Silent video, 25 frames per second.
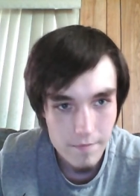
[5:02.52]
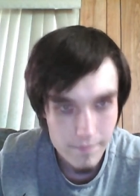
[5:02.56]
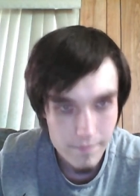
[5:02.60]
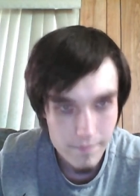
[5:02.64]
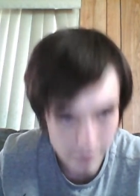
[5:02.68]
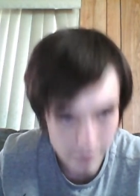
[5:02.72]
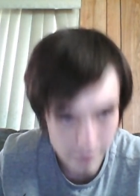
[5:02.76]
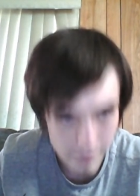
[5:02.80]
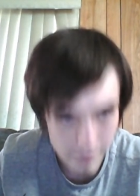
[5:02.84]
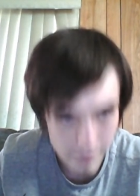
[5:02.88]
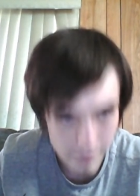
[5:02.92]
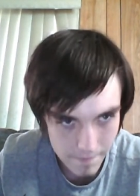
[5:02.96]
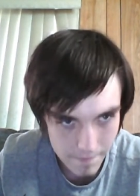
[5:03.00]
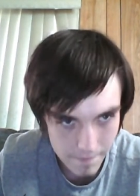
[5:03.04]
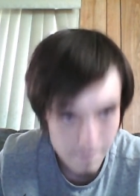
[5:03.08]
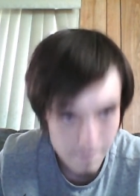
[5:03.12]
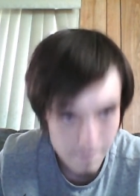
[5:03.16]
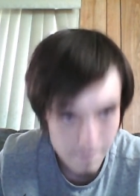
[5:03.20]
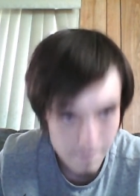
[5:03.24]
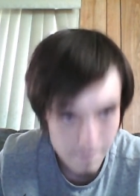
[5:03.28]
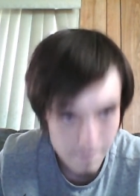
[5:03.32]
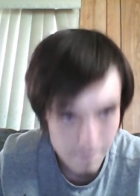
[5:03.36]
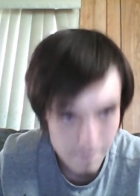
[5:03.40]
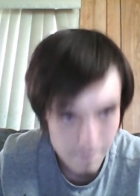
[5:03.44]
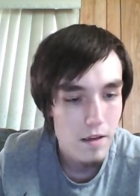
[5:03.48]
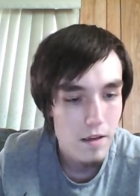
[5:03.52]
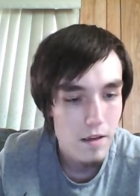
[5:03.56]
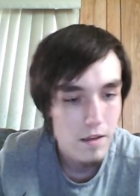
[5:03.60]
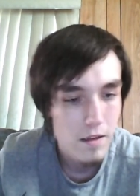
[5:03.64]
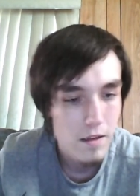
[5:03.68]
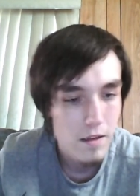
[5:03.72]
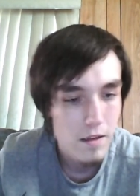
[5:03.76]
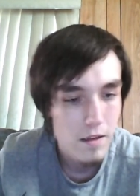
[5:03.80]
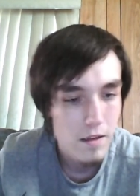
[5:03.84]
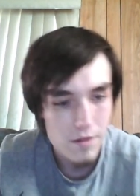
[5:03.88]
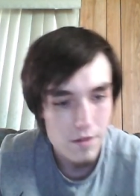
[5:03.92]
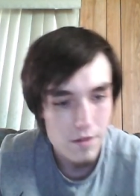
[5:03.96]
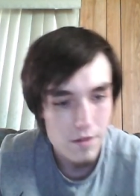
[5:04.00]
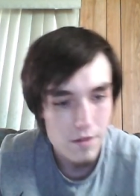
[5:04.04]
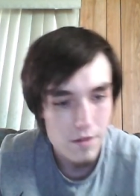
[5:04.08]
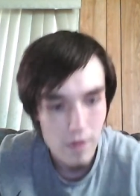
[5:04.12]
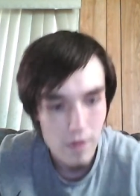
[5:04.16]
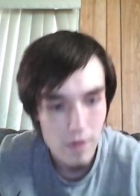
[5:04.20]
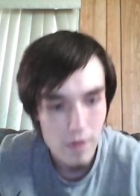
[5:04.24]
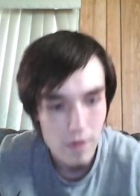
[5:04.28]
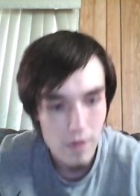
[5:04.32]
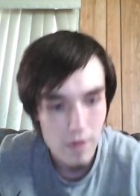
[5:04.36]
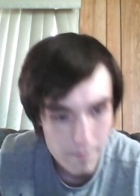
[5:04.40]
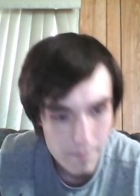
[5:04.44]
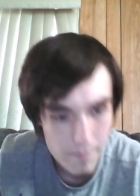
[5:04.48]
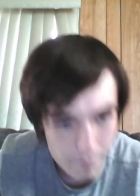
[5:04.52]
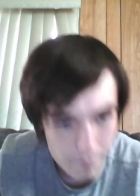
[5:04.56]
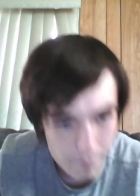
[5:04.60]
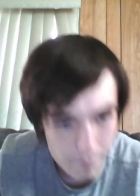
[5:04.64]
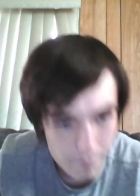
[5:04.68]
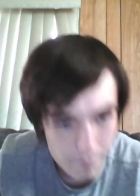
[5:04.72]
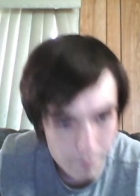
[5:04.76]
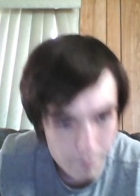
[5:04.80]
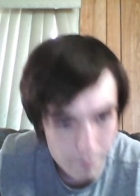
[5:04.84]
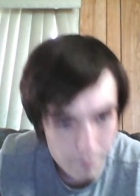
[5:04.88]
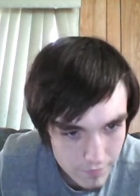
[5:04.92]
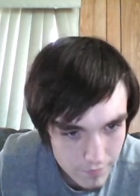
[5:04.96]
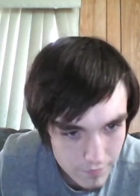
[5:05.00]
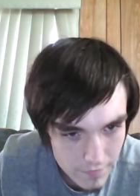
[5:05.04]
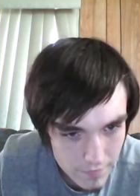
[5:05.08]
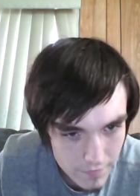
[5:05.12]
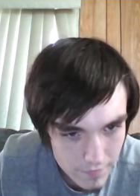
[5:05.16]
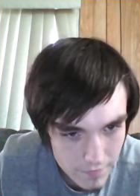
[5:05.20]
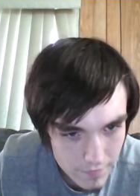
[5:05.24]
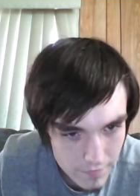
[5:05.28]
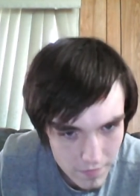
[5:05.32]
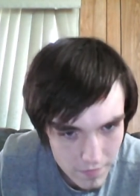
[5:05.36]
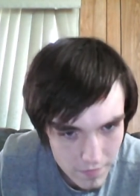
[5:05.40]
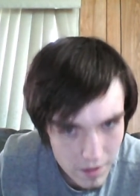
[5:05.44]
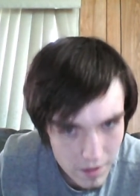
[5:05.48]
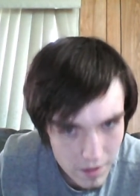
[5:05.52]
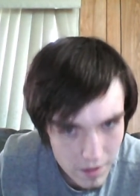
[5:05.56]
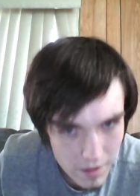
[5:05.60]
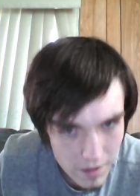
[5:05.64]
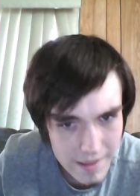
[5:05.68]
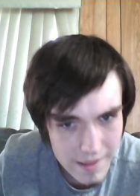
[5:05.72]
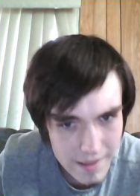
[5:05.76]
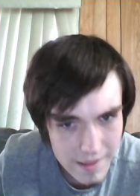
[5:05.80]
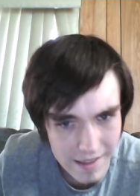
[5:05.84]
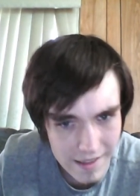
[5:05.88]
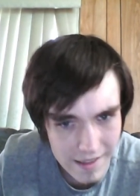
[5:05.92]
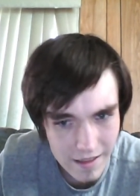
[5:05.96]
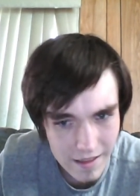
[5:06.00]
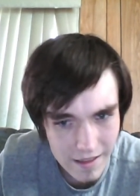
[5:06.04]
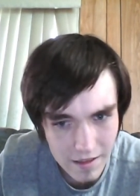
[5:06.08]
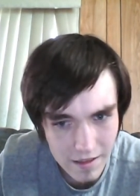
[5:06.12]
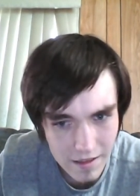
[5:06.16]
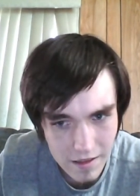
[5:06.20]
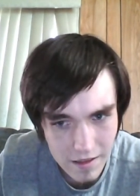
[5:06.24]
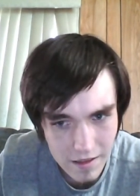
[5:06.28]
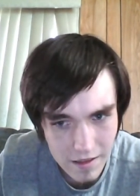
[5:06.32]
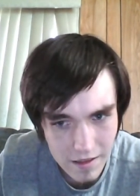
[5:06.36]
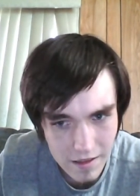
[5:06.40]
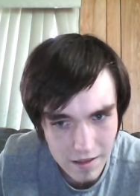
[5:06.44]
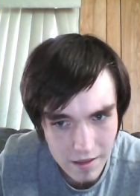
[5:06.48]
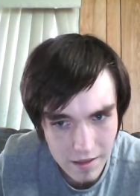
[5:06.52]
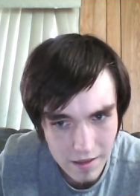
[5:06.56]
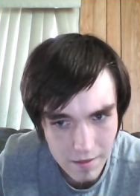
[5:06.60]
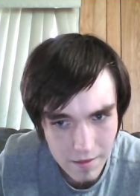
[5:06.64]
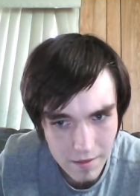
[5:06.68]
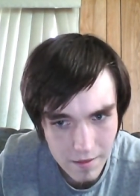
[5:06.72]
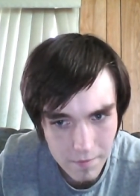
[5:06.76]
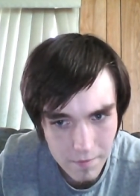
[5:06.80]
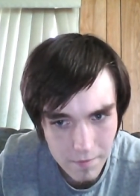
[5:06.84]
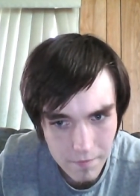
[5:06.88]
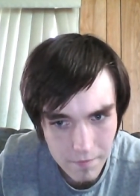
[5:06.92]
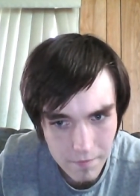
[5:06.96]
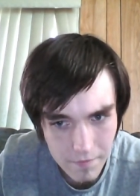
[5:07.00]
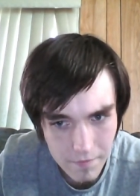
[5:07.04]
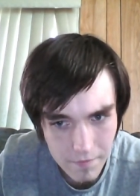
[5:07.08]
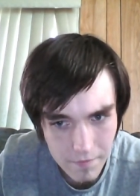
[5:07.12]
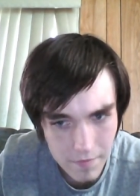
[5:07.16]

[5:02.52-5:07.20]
Yeah. So, uh, yeah. Um,